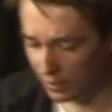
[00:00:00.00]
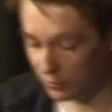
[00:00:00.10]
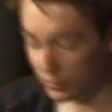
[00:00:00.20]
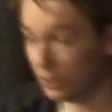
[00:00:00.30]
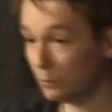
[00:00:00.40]

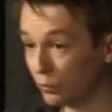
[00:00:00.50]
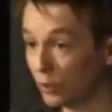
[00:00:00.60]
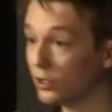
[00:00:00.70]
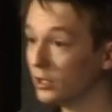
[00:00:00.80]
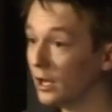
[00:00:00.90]
the
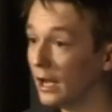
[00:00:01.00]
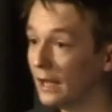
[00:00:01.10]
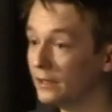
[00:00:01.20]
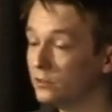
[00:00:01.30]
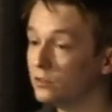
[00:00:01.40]
broker
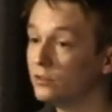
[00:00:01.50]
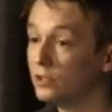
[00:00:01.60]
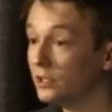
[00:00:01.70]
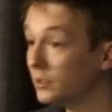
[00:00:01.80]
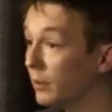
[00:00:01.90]
and
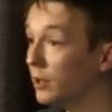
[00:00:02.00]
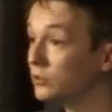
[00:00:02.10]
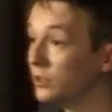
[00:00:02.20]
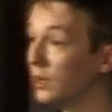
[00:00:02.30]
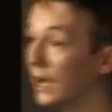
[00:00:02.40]
the
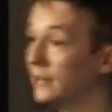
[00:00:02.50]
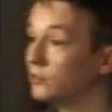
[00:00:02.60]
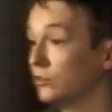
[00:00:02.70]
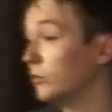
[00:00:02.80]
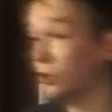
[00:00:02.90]
composer, and
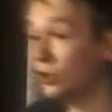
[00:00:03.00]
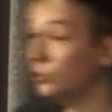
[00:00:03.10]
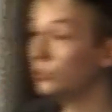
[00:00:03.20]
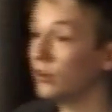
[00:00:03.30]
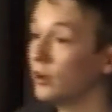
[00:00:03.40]
just the
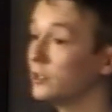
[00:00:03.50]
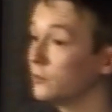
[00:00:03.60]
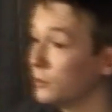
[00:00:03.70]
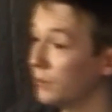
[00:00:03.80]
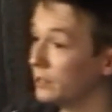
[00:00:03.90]
queue size
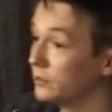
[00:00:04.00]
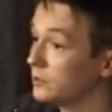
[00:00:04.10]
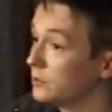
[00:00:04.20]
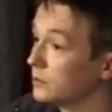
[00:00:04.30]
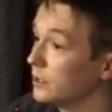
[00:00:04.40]
for the
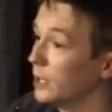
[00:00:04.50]
renderers.